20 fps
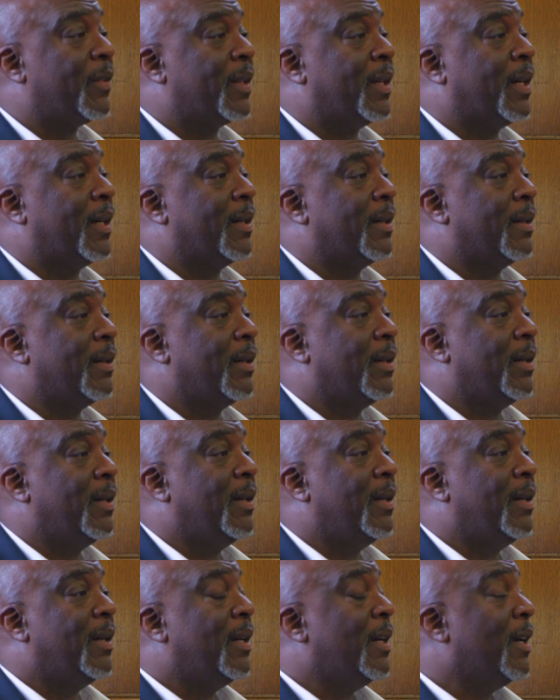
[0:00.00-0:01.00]
for that.
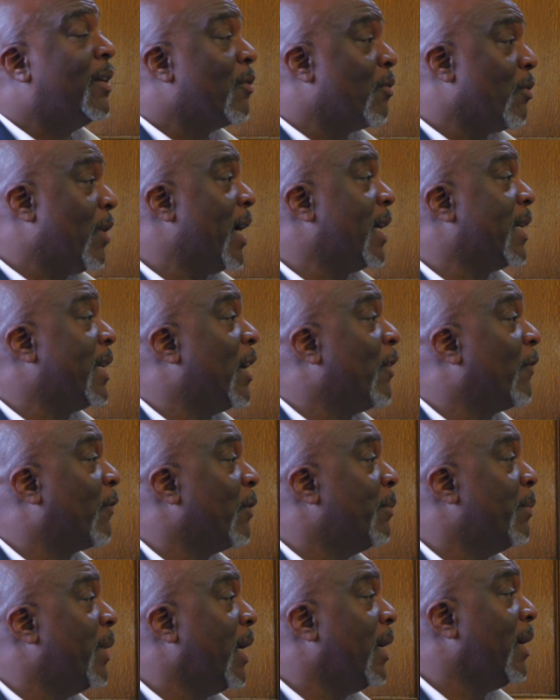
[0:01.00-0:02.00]
Right now,
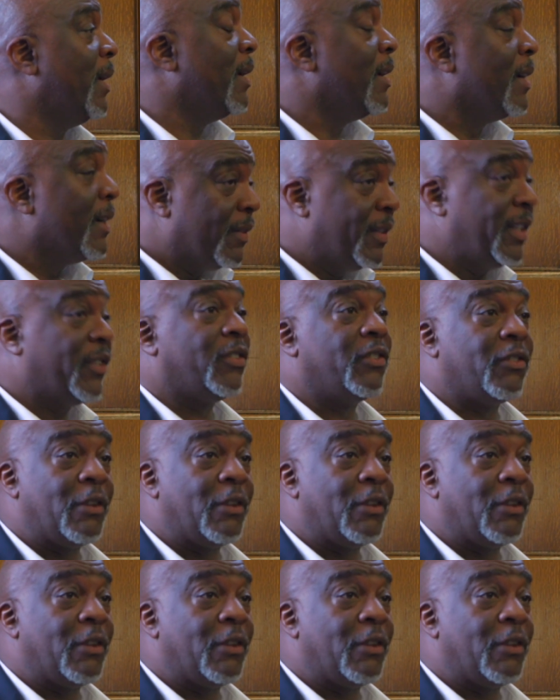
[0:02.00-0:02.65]
for me, this